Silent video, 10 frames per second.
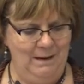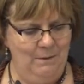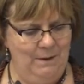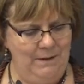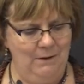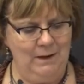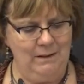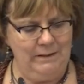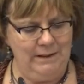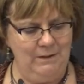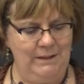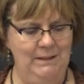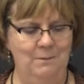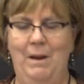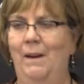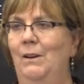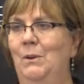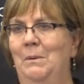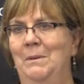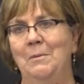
Well, there are clearly some arguable